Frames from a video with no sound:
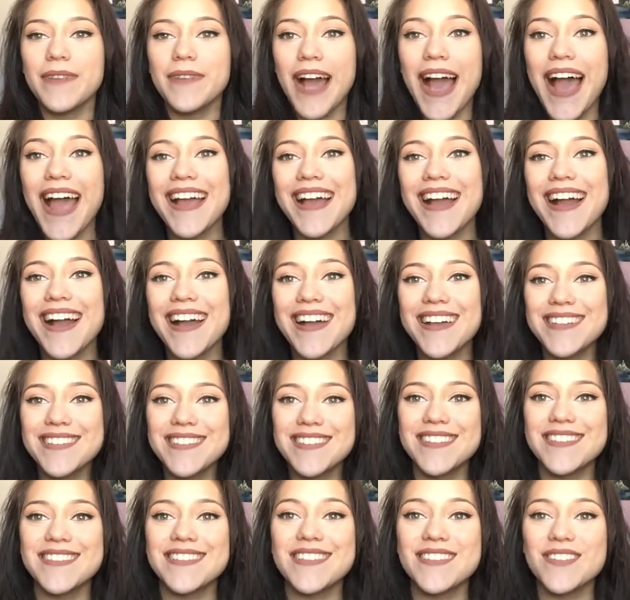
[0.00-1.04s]
Hi guys,
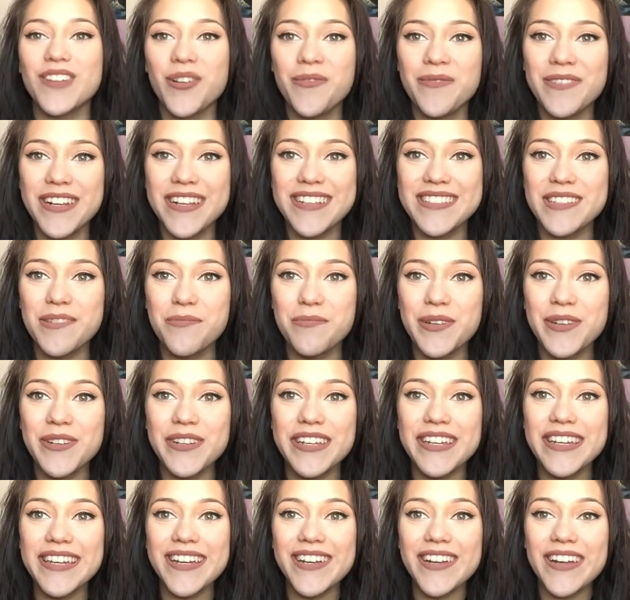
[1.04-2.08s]
this is Harmonizing
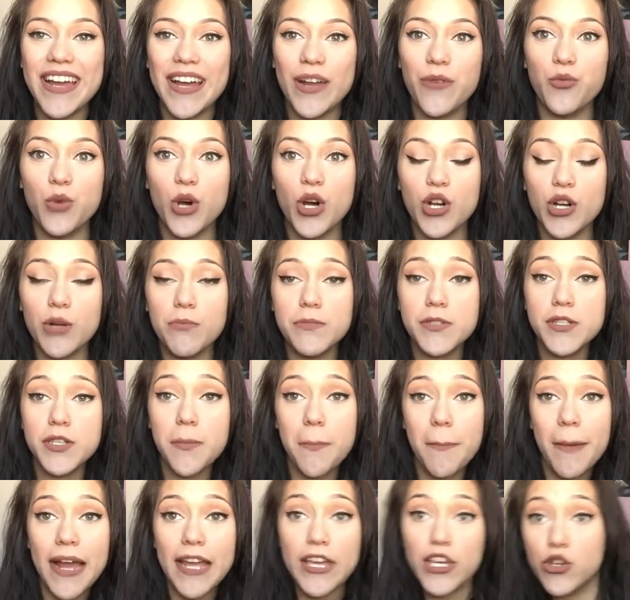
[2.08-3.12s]
Beauty here and welcome to
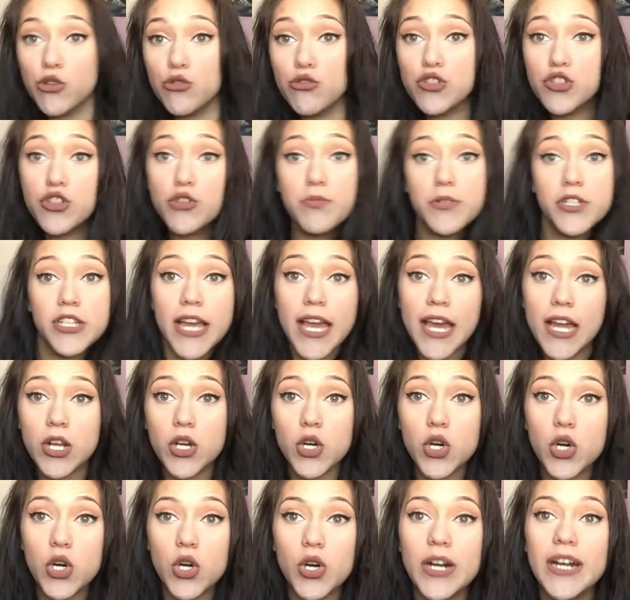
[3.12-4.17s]
my YouTube
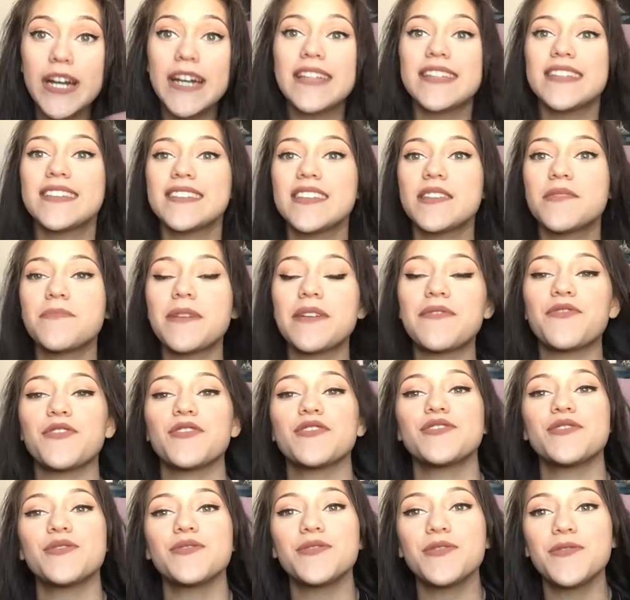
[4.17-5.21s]
channel. This is my
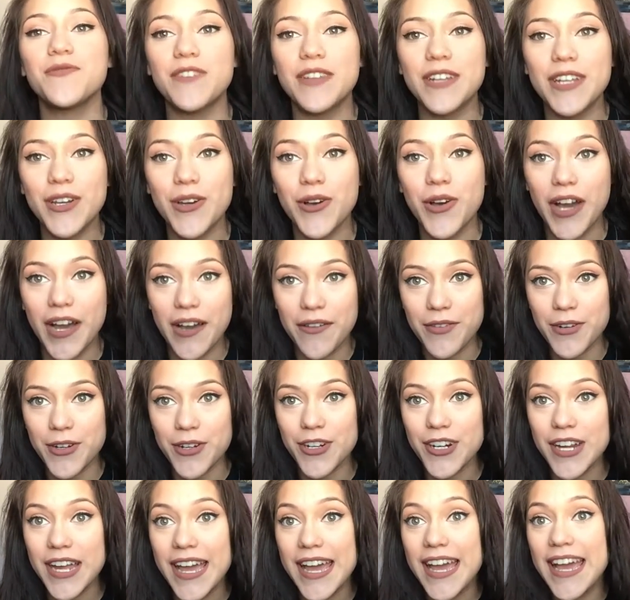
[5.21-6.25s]
first YouTube video
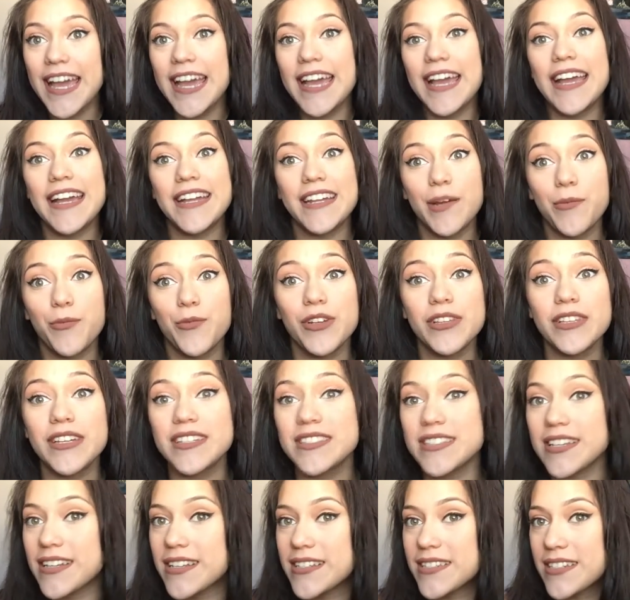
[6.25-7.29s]
ever and I'm really
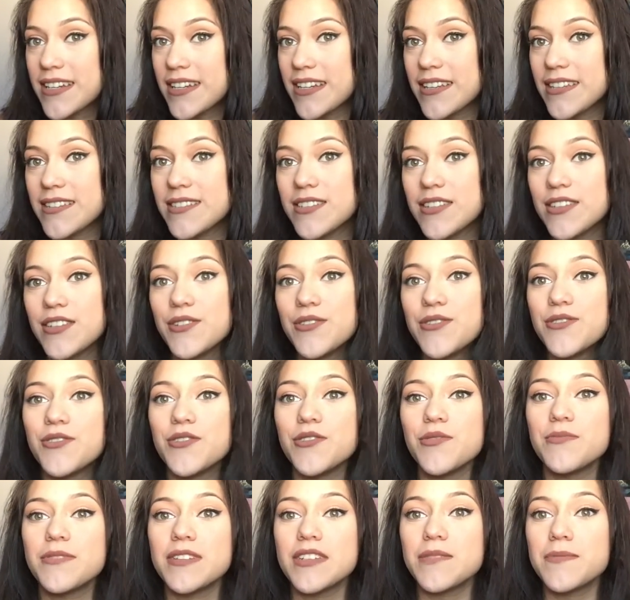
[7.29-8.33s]
excited to get into
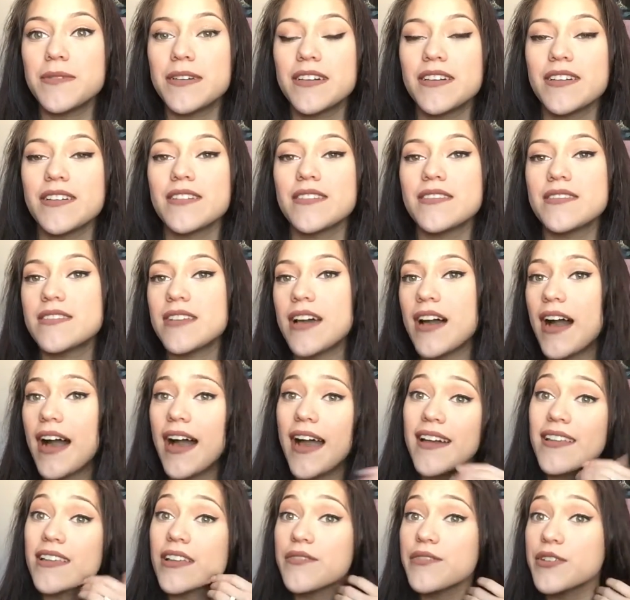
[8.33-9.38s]
YouTube just because
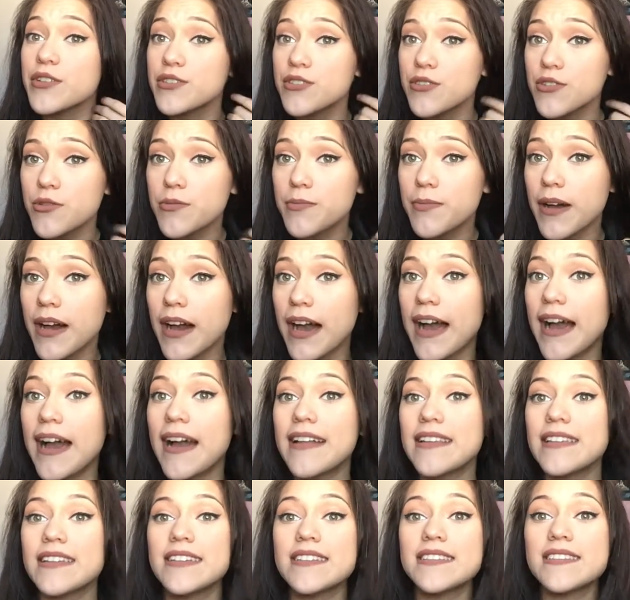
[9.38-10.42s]
I love YouTube.
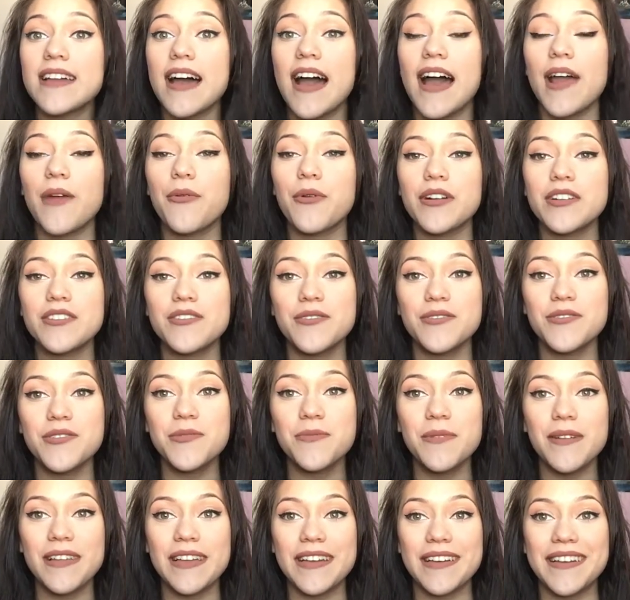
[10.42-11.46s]
At least I watch
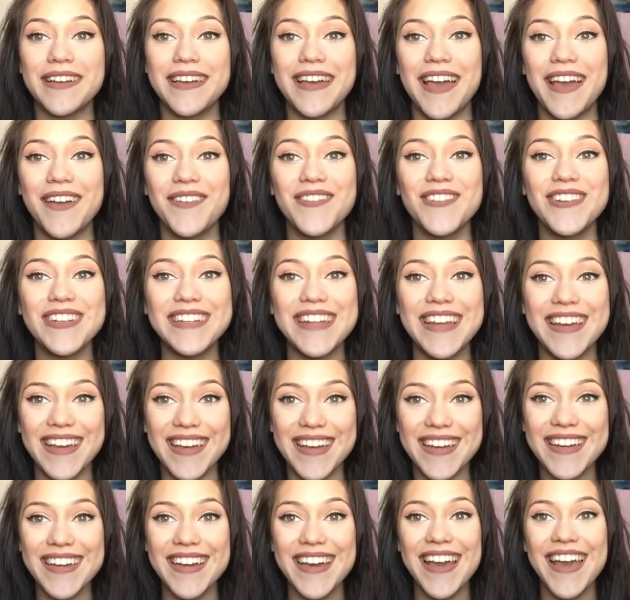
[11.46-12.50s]
YouTube like every
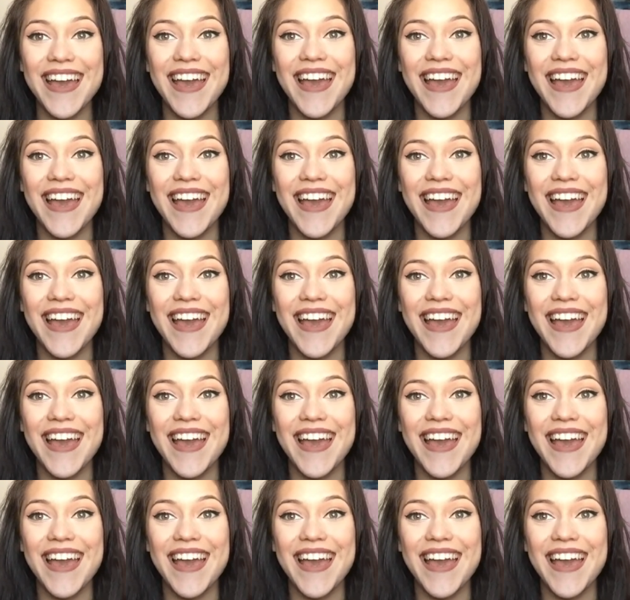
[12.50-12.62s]
day.